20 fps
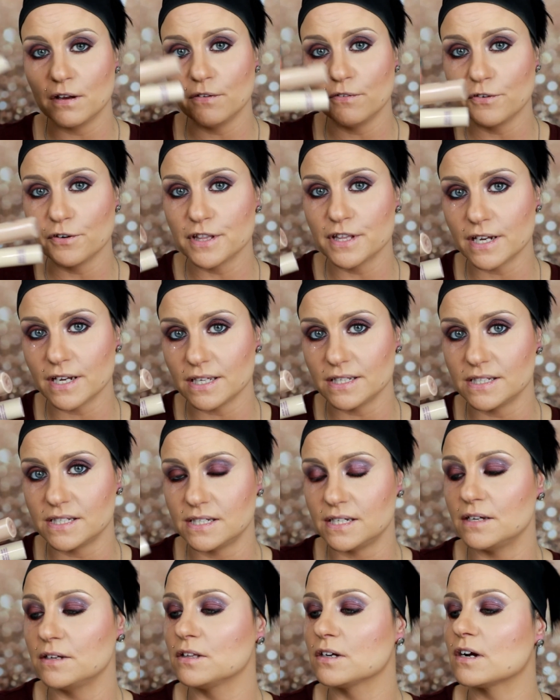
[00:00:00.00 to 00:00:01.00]
For the
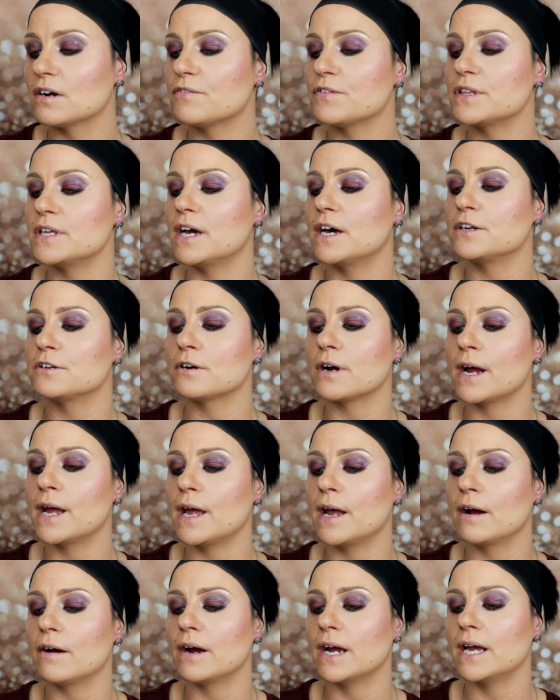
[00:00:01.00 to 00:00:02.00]
concealer for the under eye
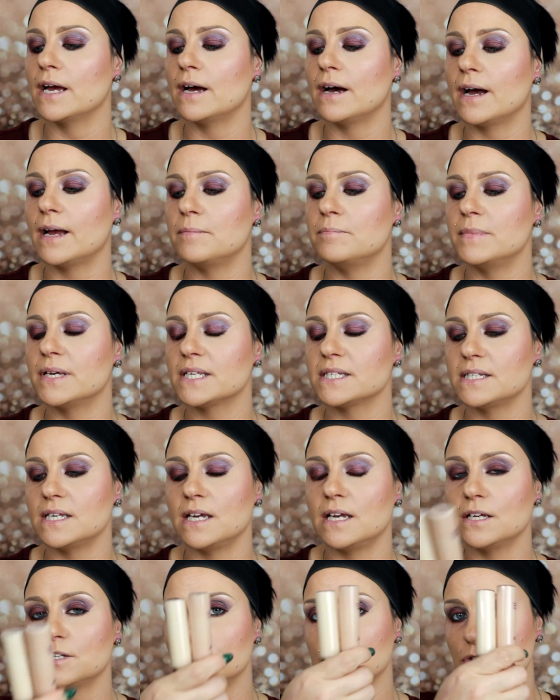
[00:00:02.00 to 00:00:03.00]
area, I'm
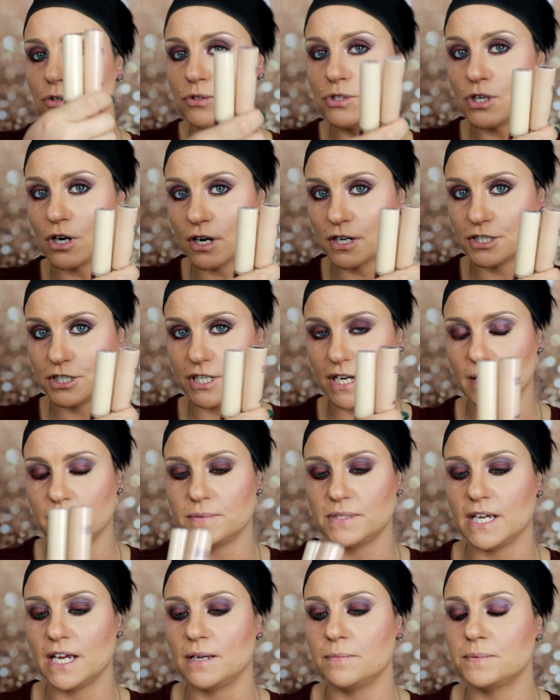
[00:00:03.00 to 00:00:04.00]
mixing 2 Tarte Shape
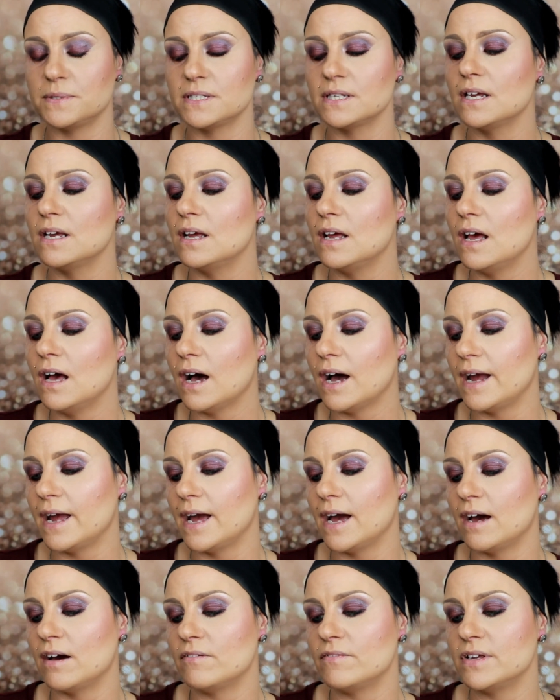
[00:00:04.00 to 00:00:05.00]
Tapes. I
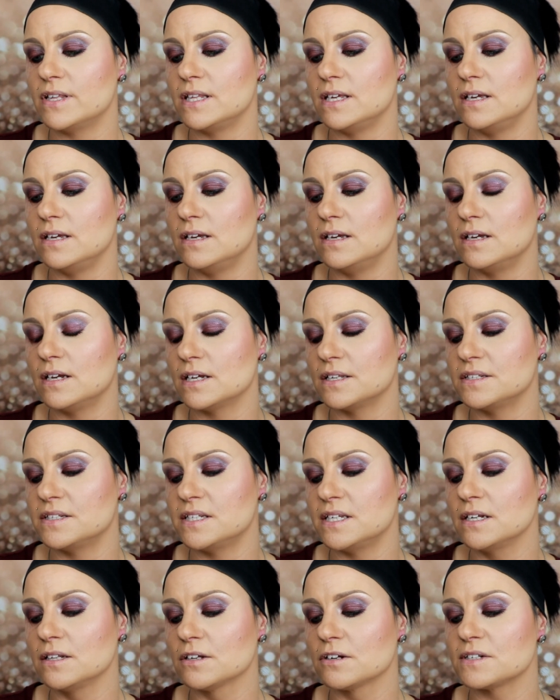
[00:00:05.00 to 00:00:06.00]
have the
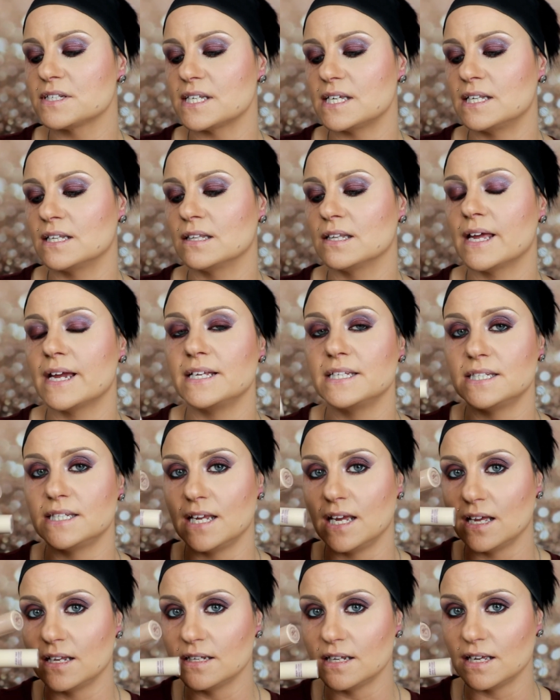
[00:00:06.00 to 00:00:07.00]
concealers in Light
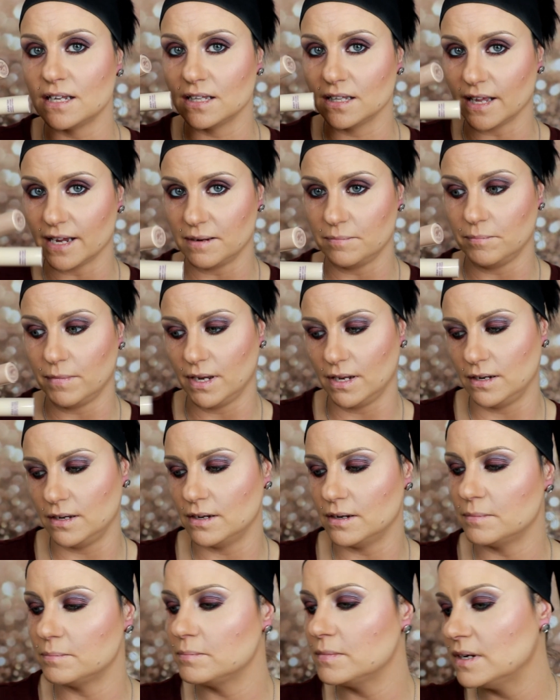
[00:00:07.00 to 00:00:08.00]
Sand and Light
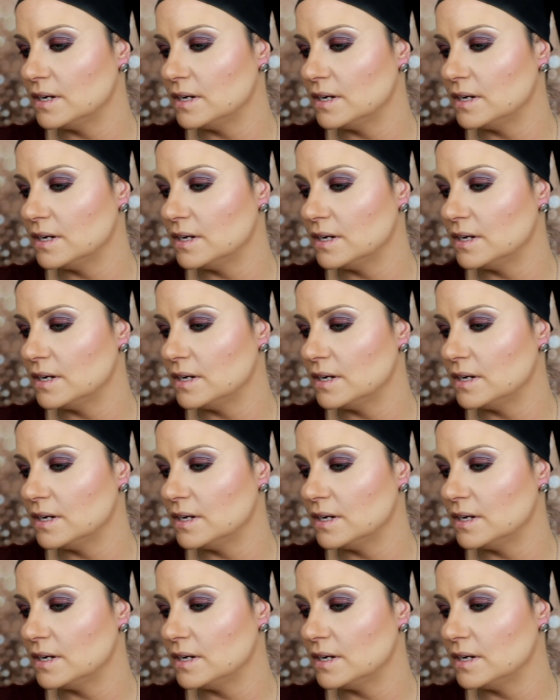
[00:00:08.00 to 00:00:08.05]
Medium.